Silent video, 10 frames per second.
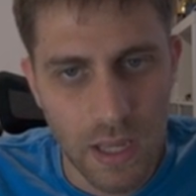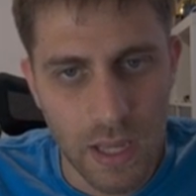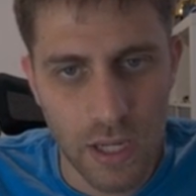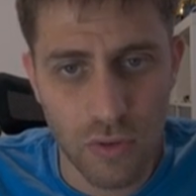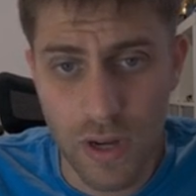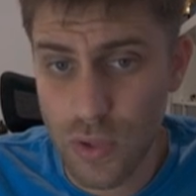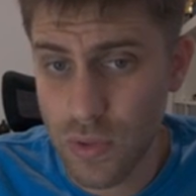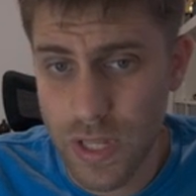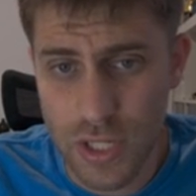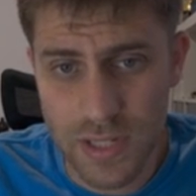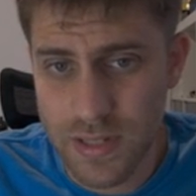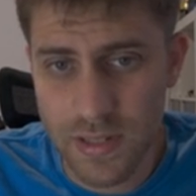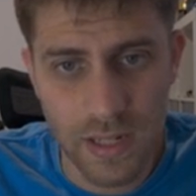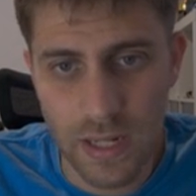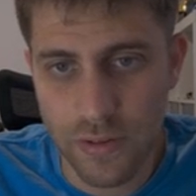Congratulations,
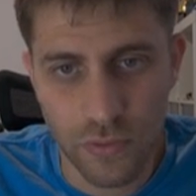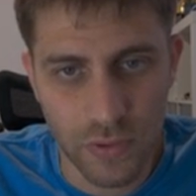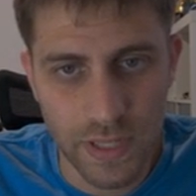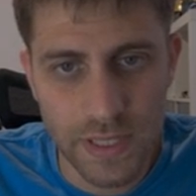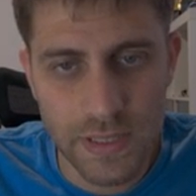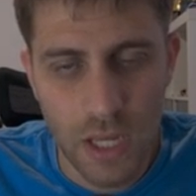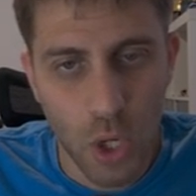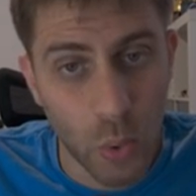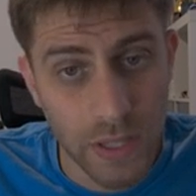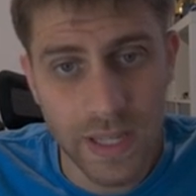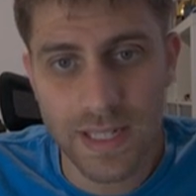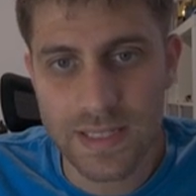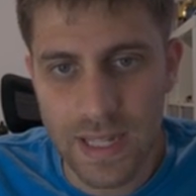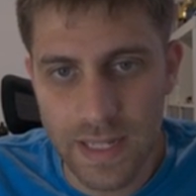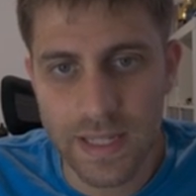Ilya, for this. Queen
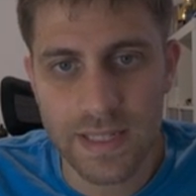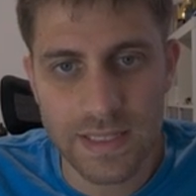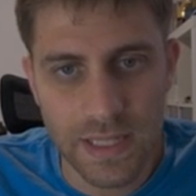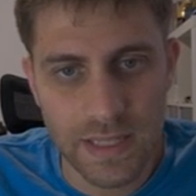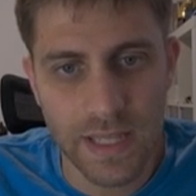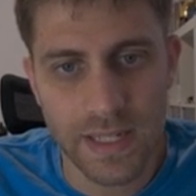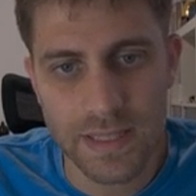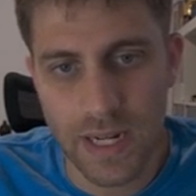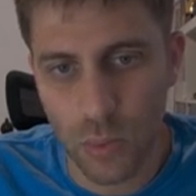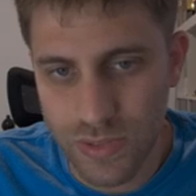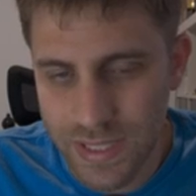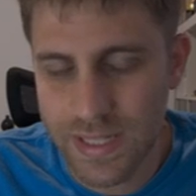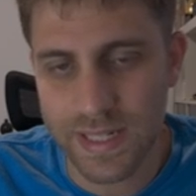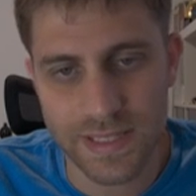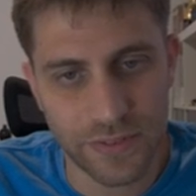takes, knight takes, king takes, and now d
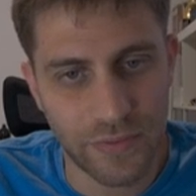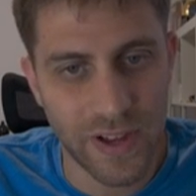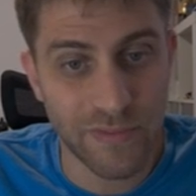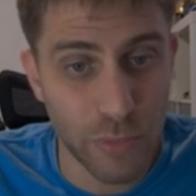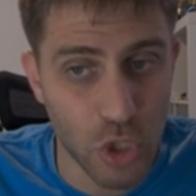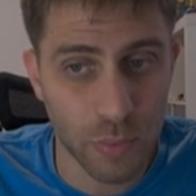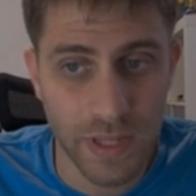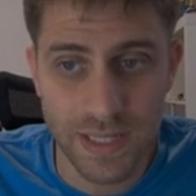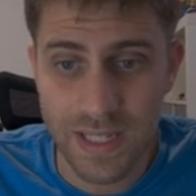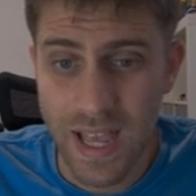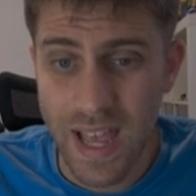takes e5, bishop takes,